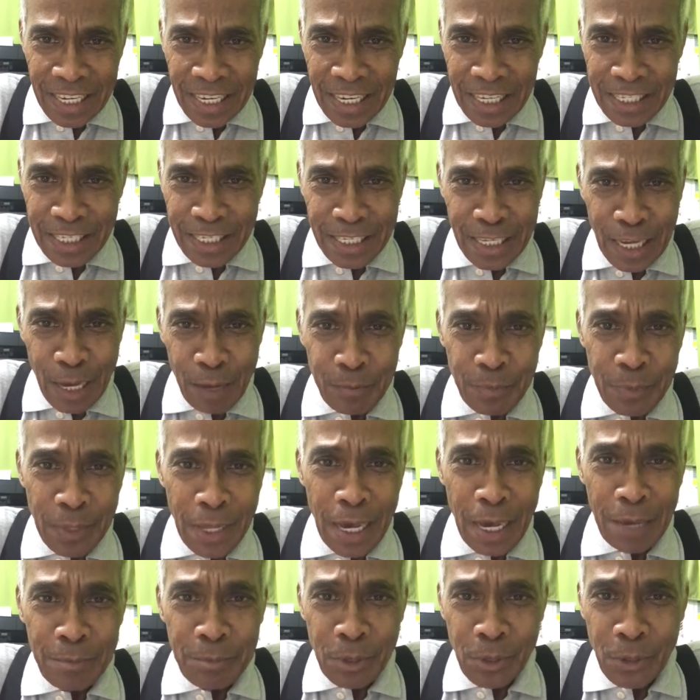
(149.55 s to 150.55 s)
and
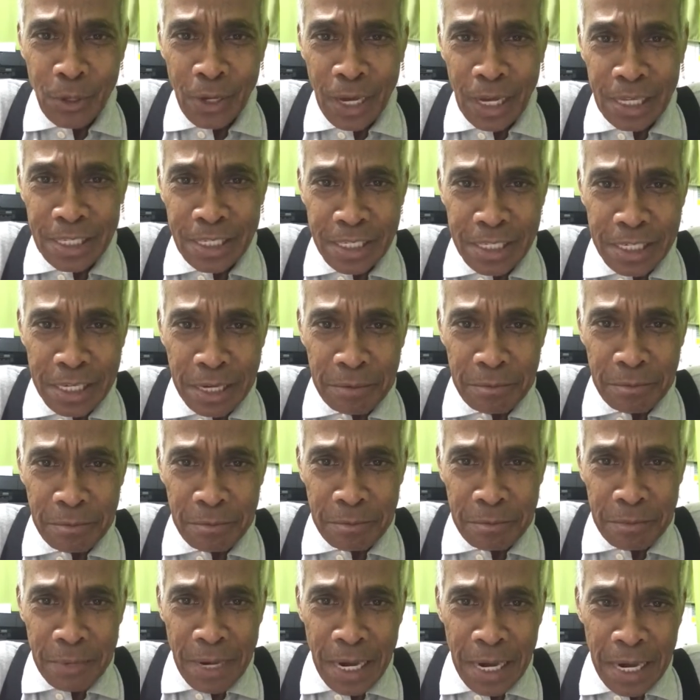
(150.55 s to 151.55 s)
sometimes you got
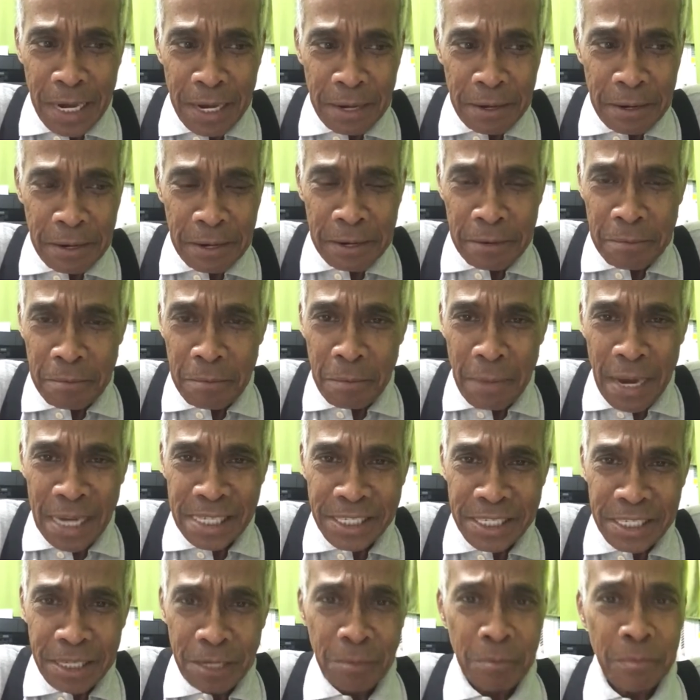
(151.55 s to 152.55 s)
some
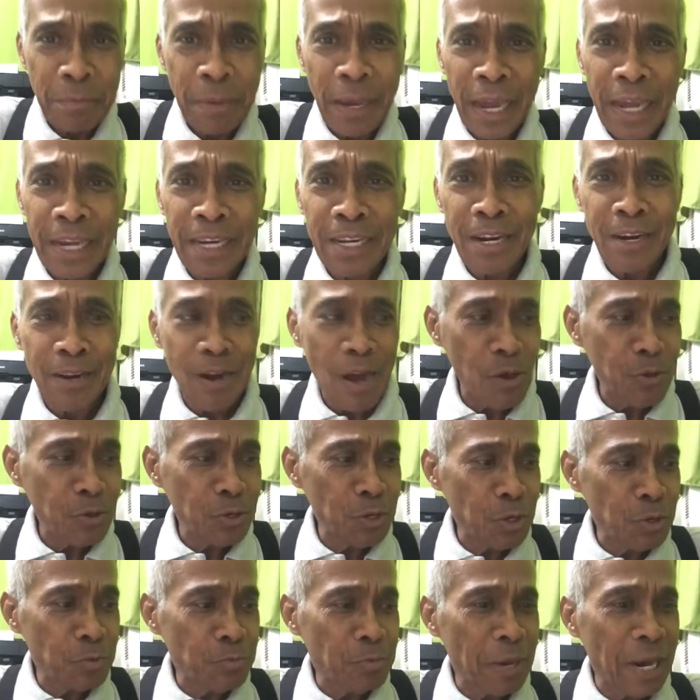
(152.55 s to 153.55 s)
muscle pain around
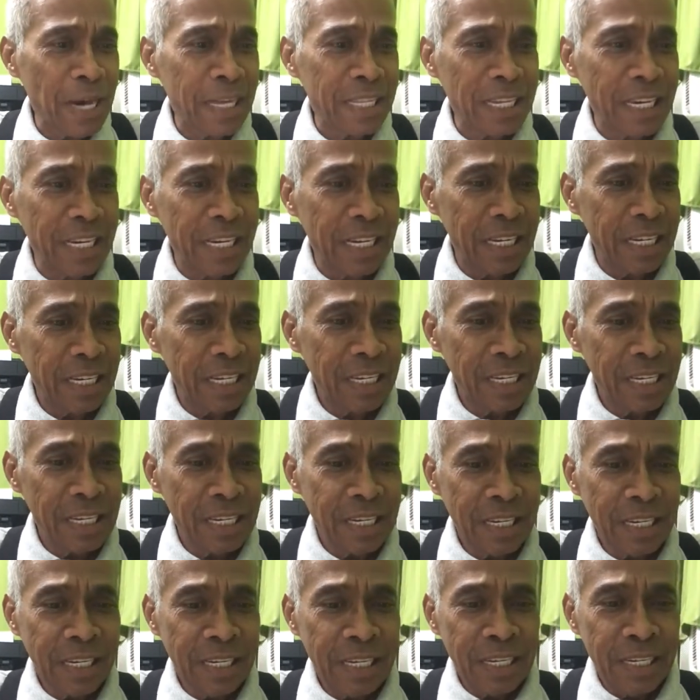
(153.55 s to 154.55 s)
your body.
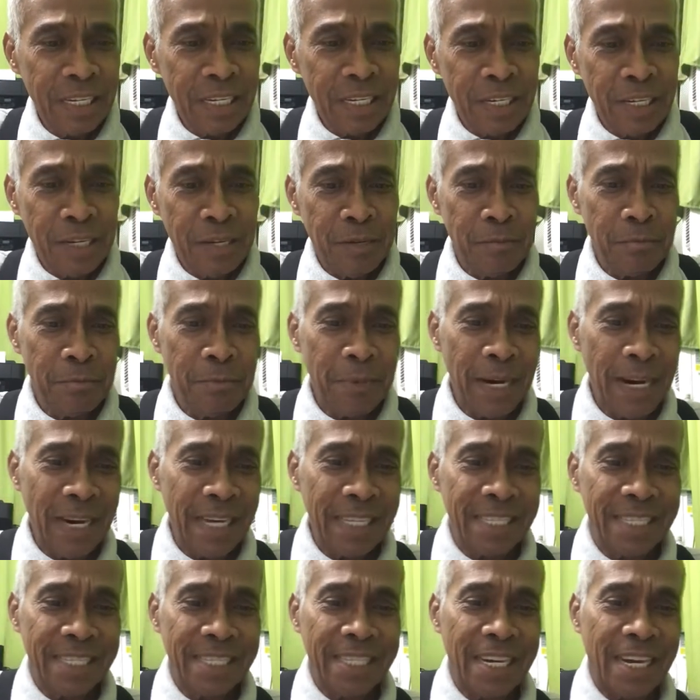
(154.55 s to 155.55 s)

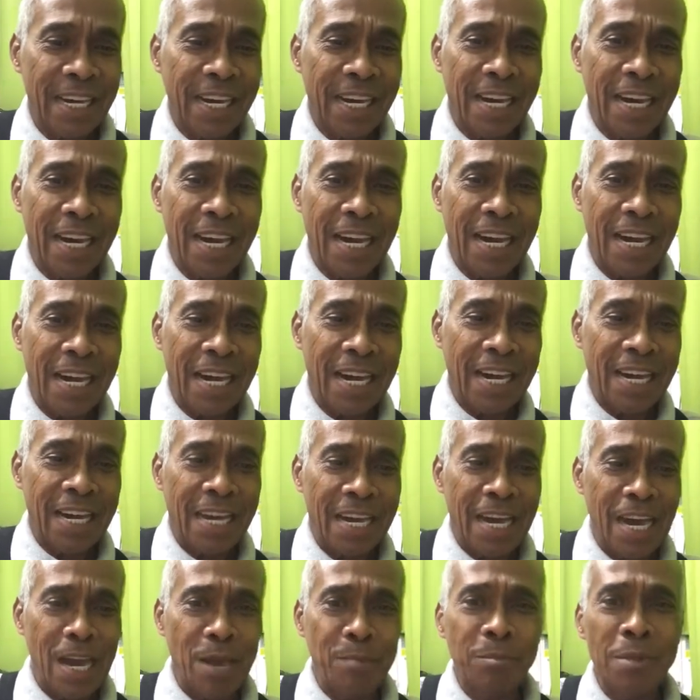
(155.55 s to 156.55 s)
But
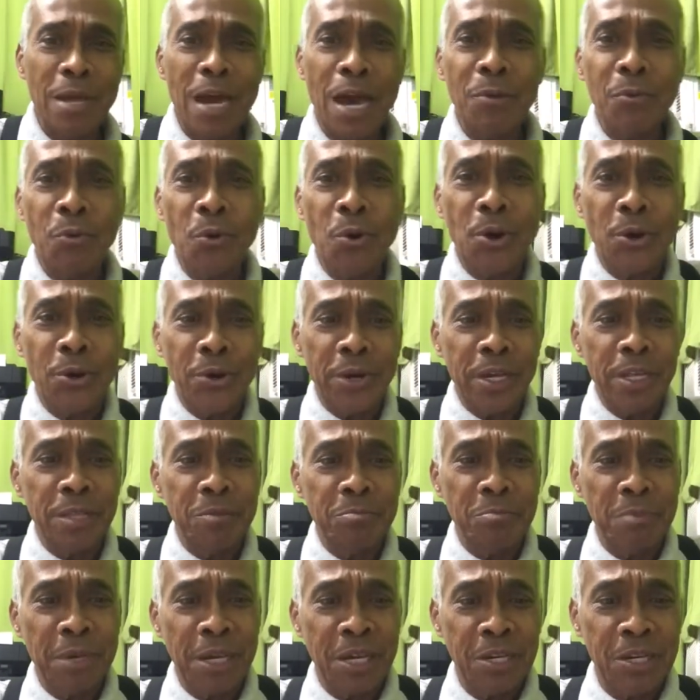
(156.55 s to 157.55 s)
I'm not
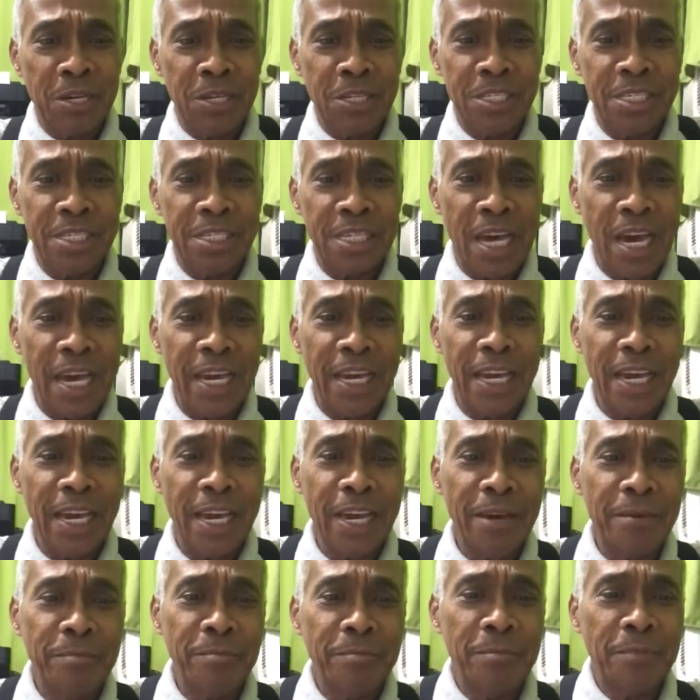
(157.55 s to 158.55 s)
worried, because I
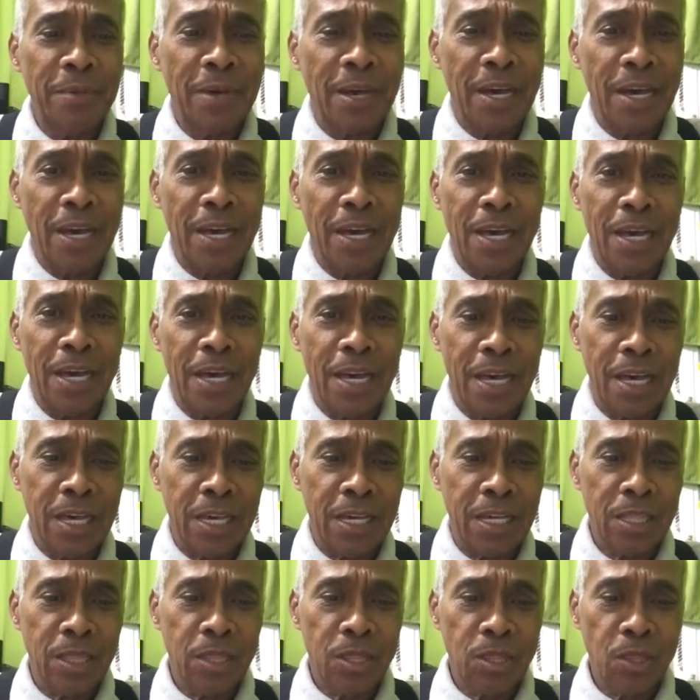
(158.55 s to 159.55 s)
have
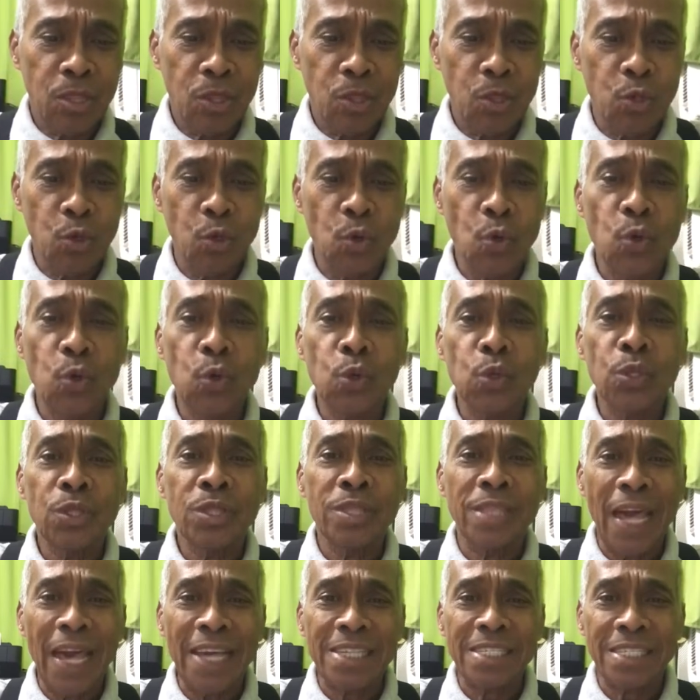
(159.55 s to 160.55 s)
the 2
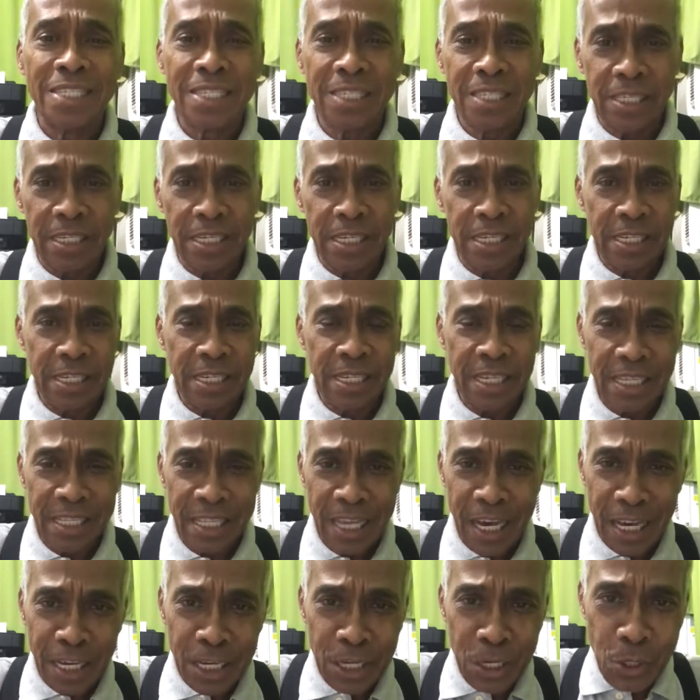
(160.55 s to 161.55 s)
tester
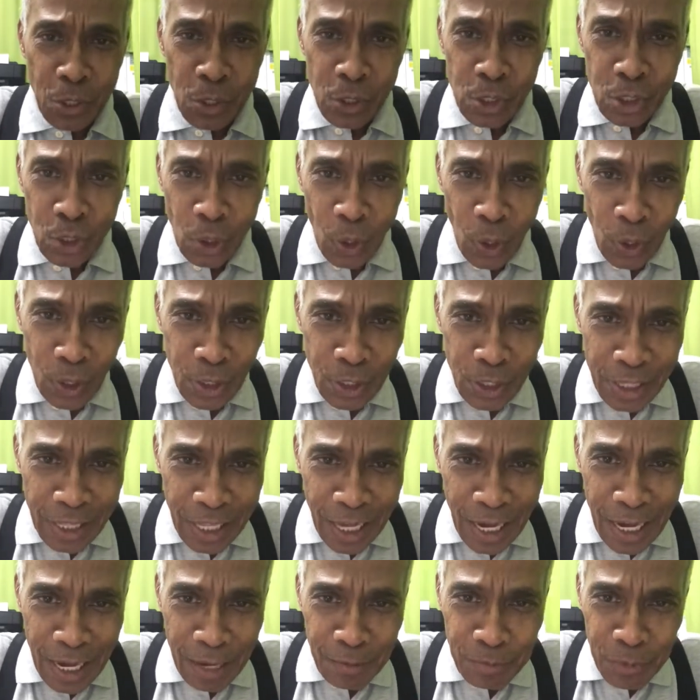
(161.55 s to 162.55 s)
that I use all the
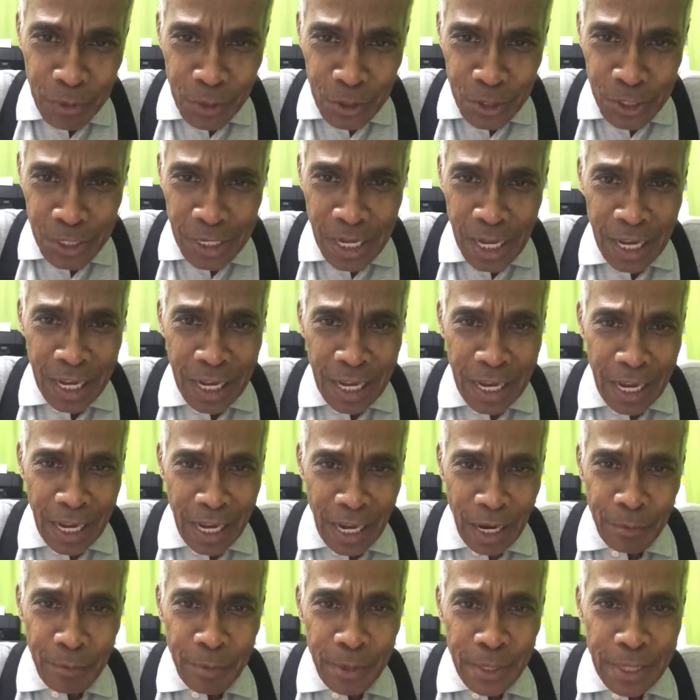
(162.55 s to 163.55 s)
time.
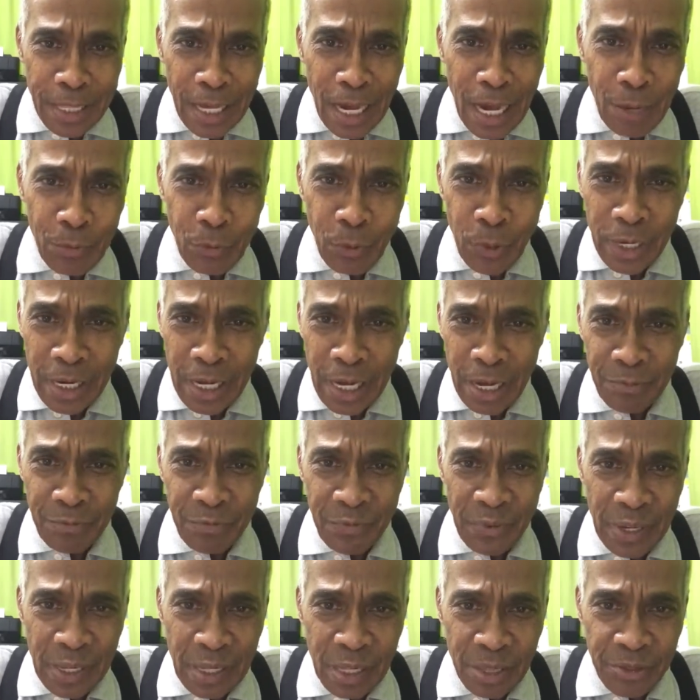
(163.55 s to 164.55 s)
Every time when I
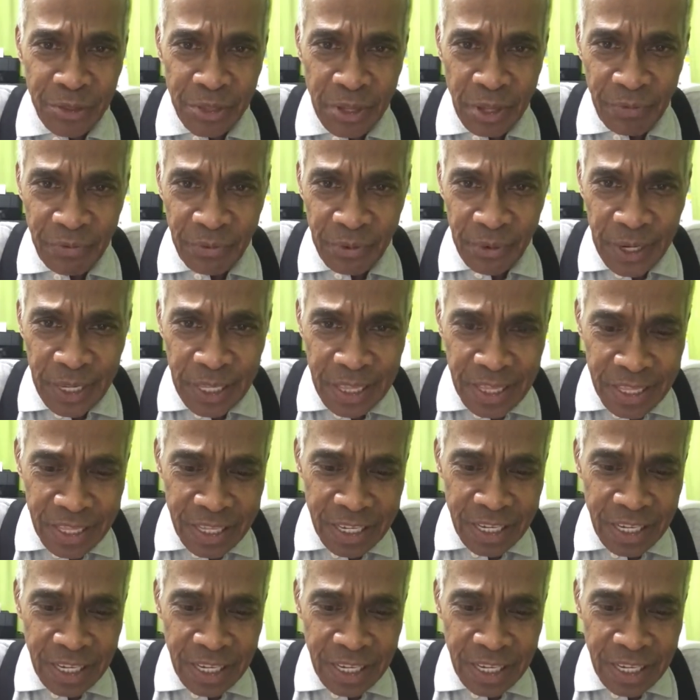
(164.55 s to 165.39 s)
feel different,